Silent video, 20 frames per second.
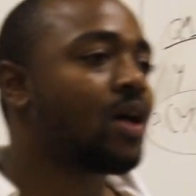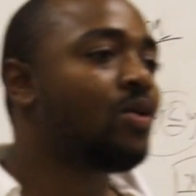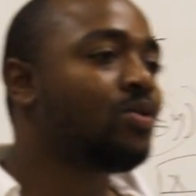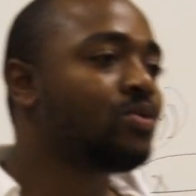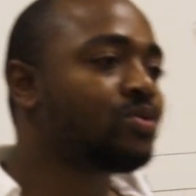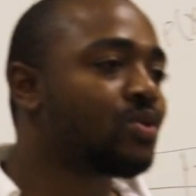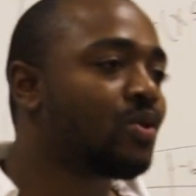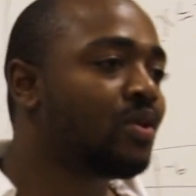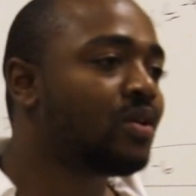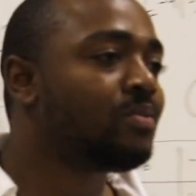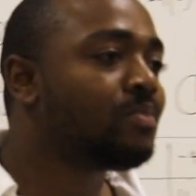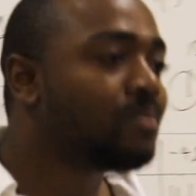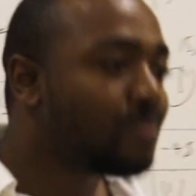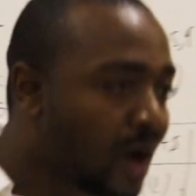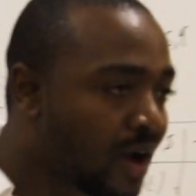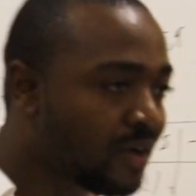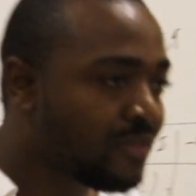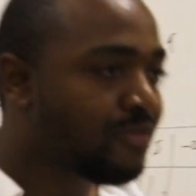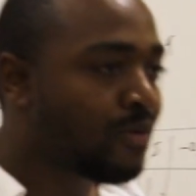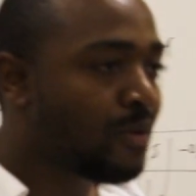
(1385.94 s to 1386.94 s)
are also on
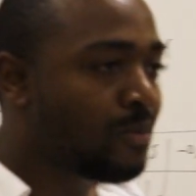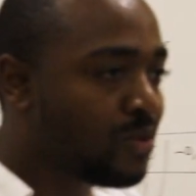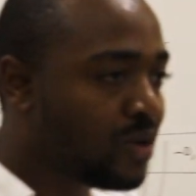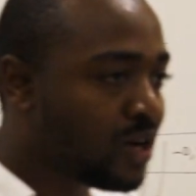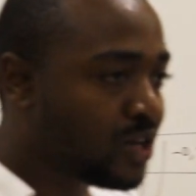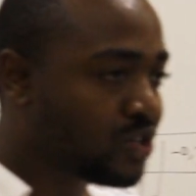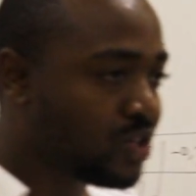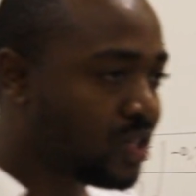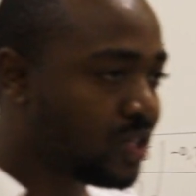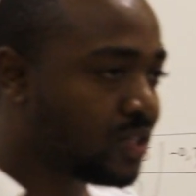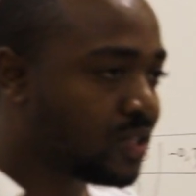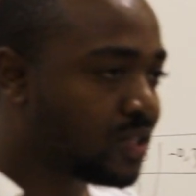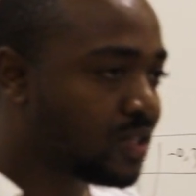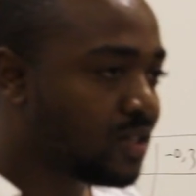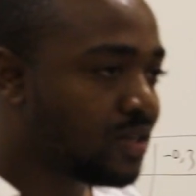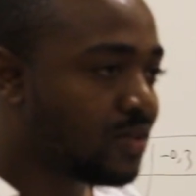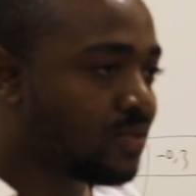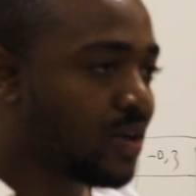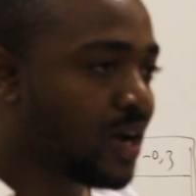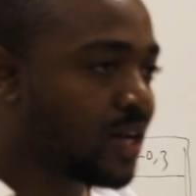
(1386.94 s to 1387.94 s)
my formula sheet,
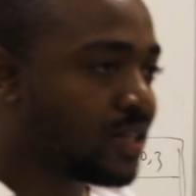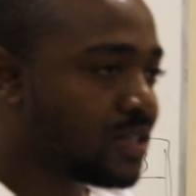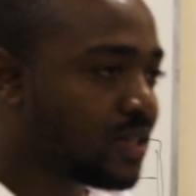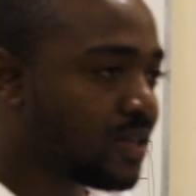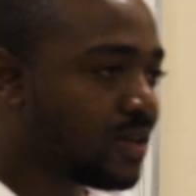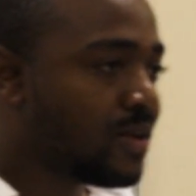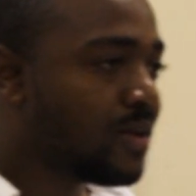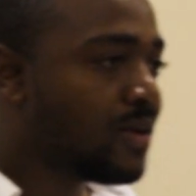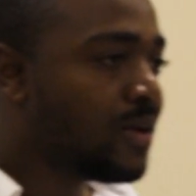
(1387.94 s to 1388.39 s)
right?